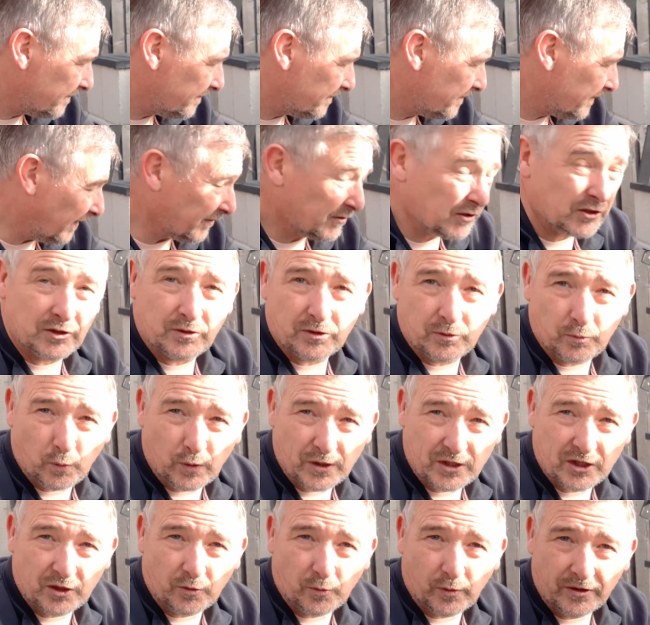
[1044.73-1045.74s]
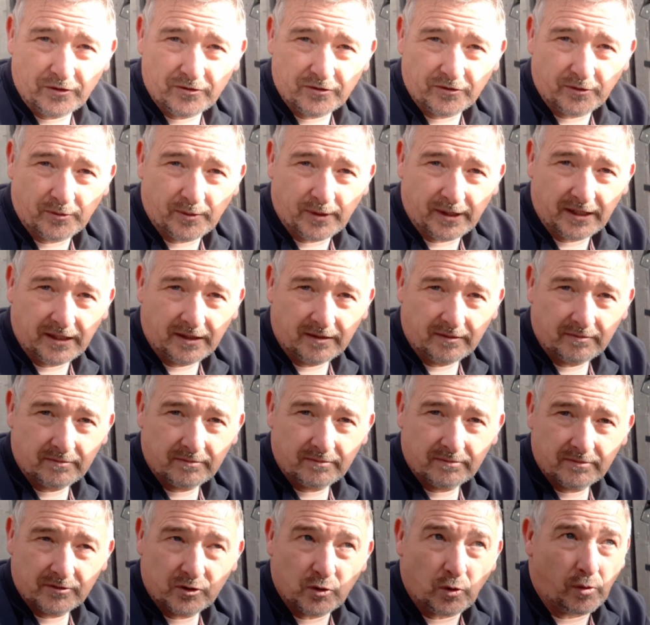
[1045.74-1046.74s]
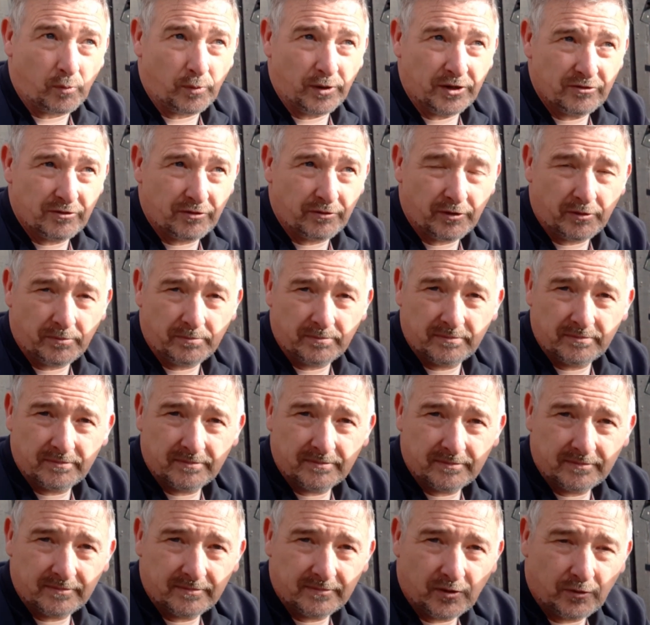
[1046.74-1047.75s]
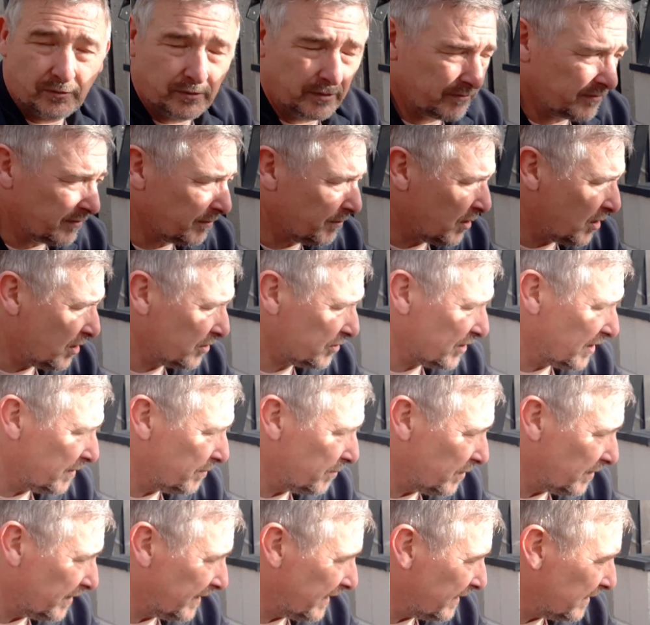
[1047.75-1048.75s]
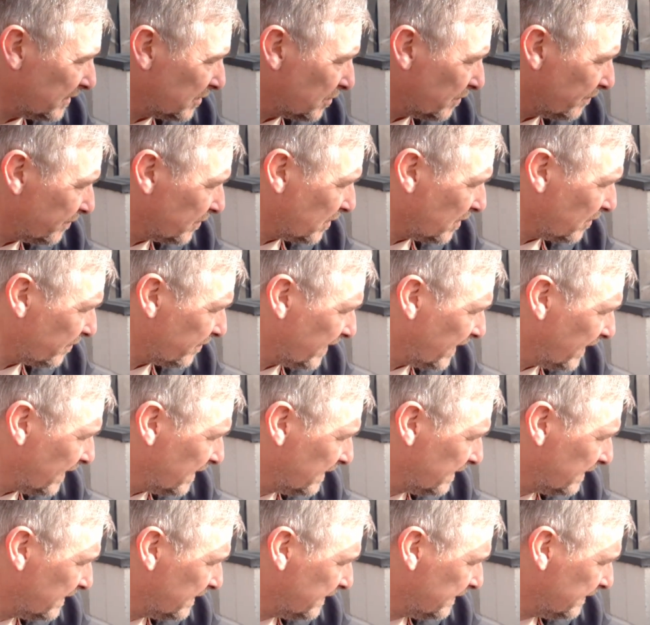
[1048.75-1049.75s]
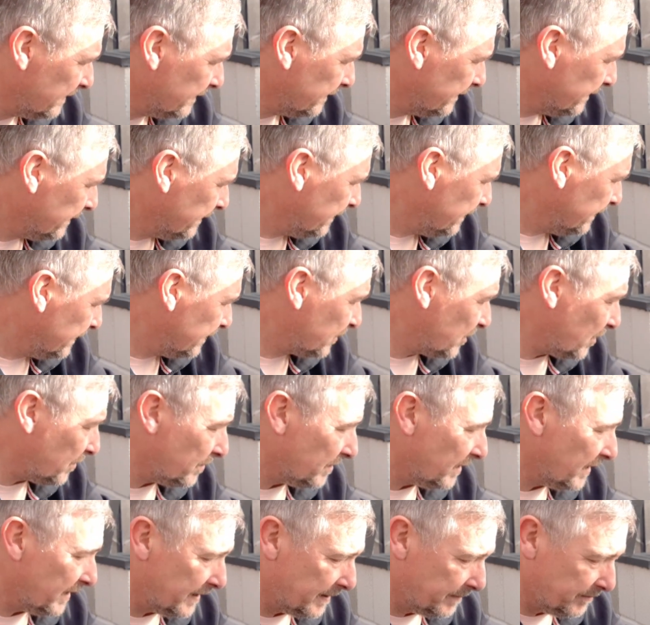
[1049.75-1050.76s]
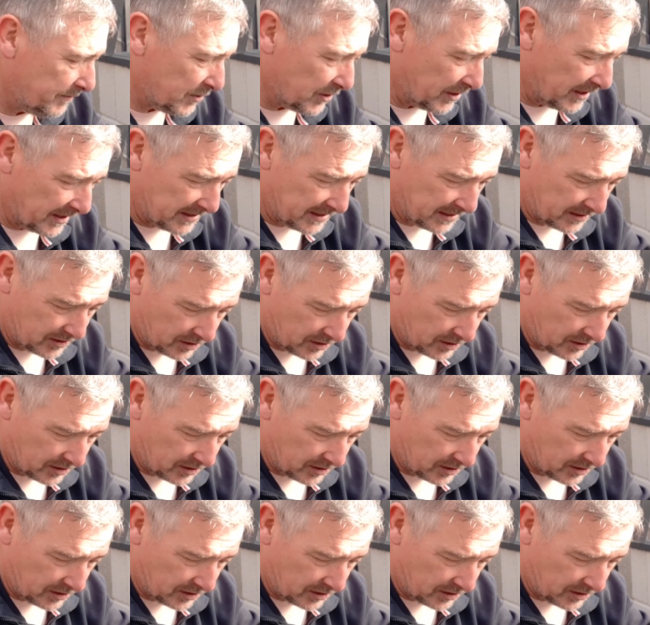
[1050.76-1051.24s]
I've just wished the winter away. Go on, winter, hurry up. Hurry up for March, April and get these covers off again. So, so that's it.